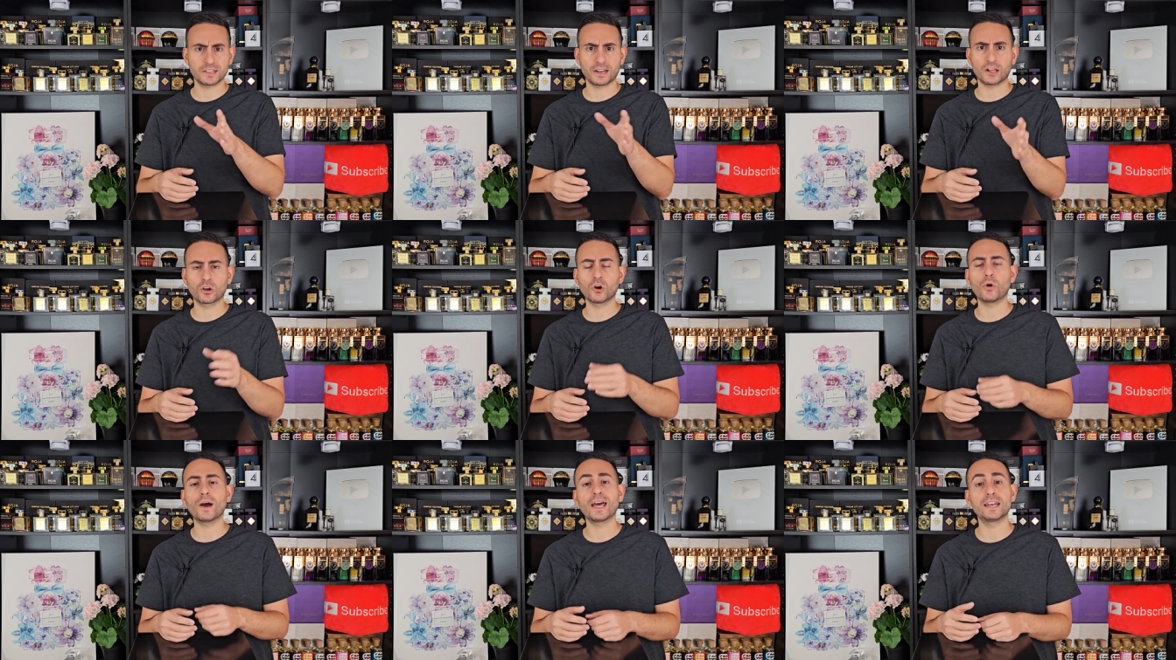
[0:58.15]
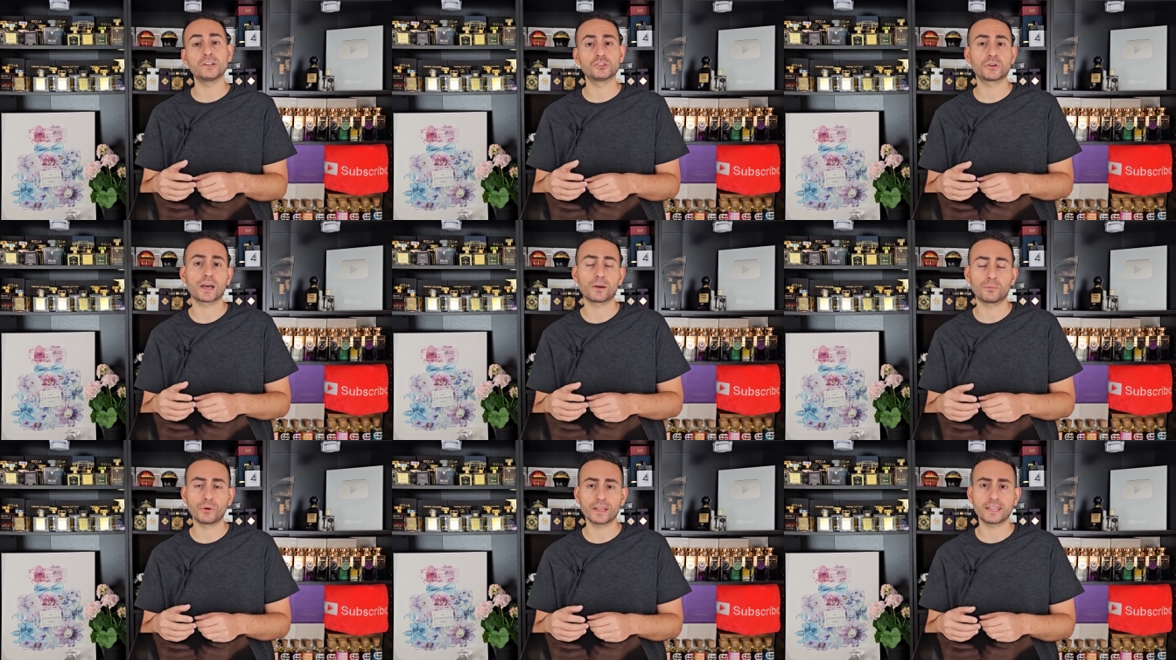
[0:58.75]
and I'll go ahead and
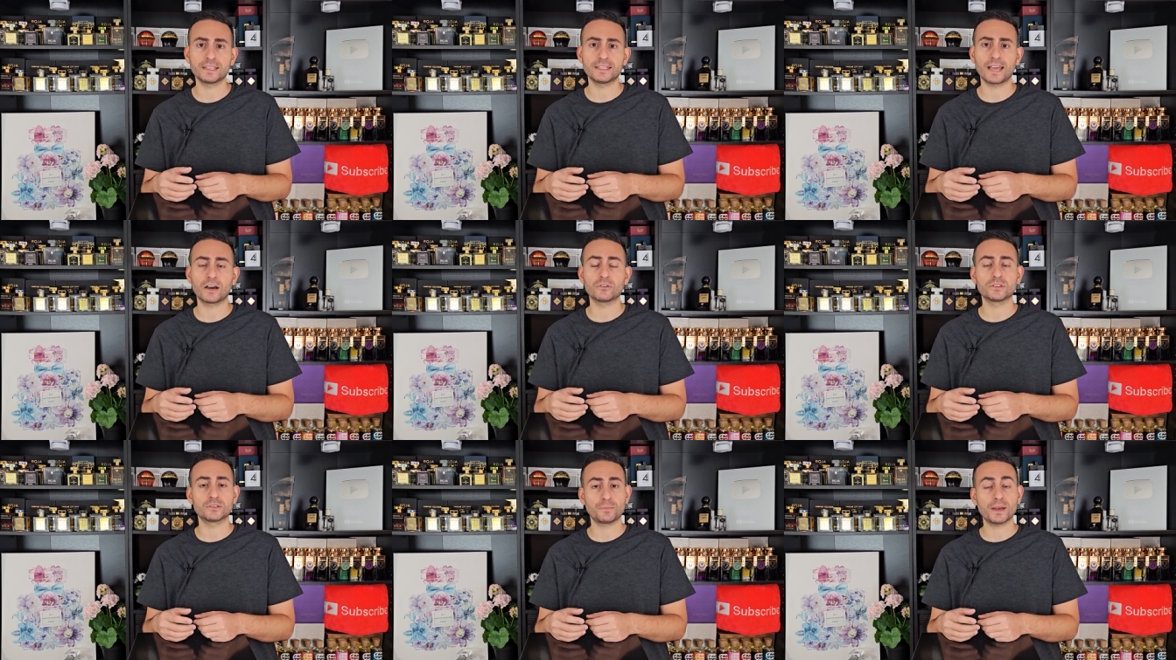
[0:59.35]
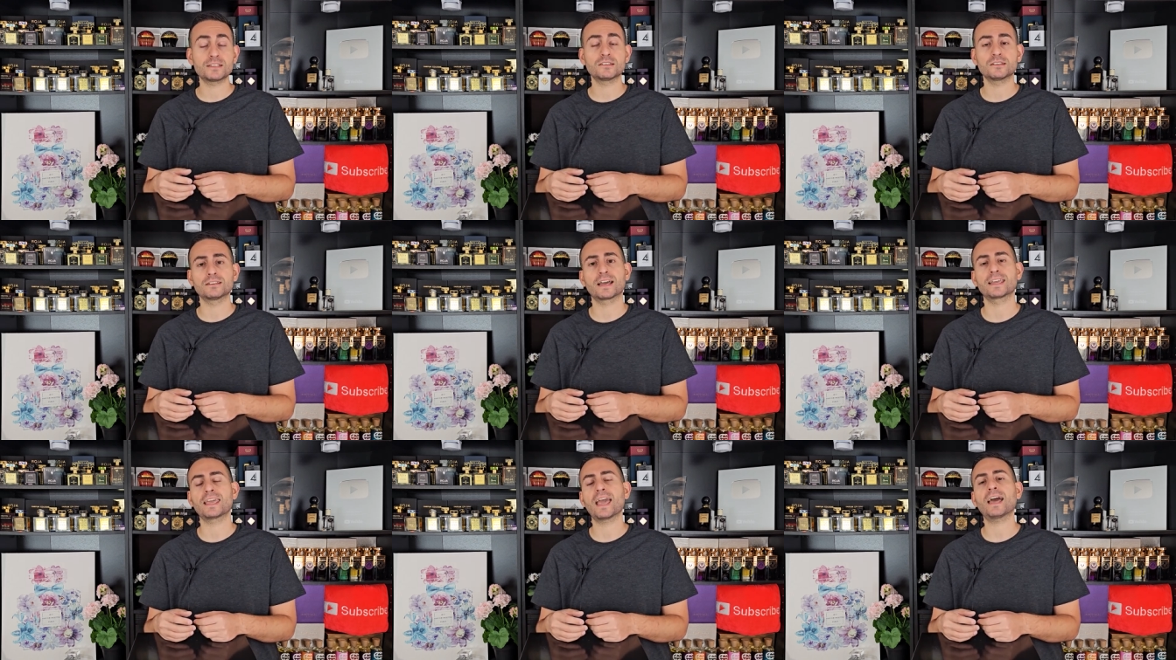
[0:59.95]
try to break it down as best as
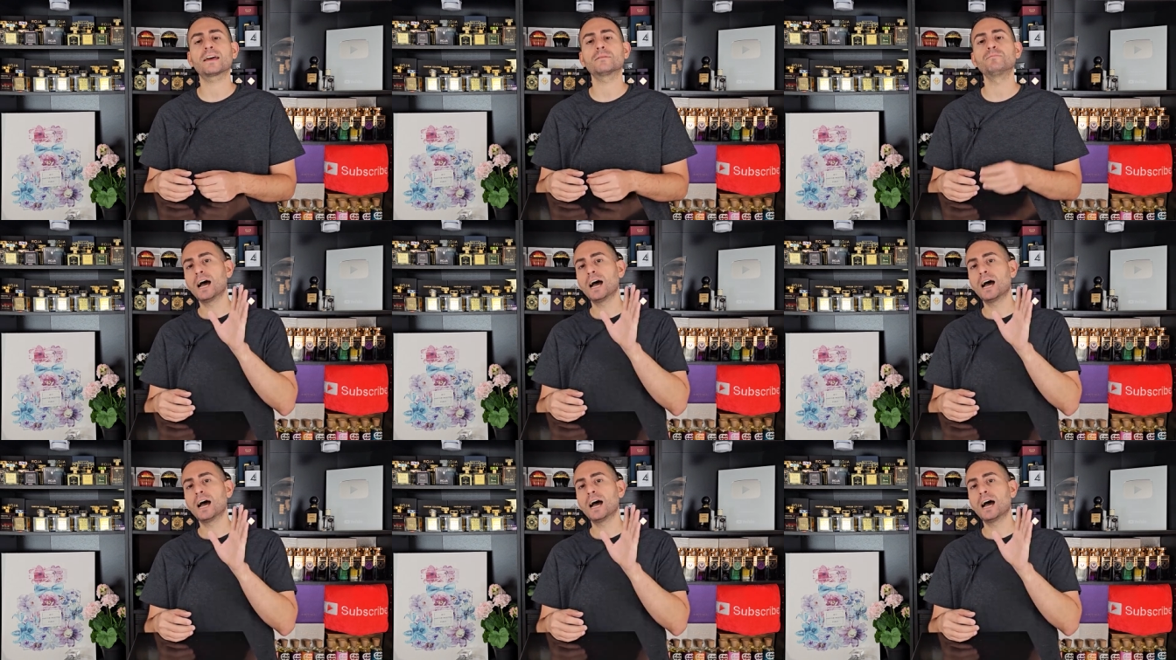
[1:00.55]
I can.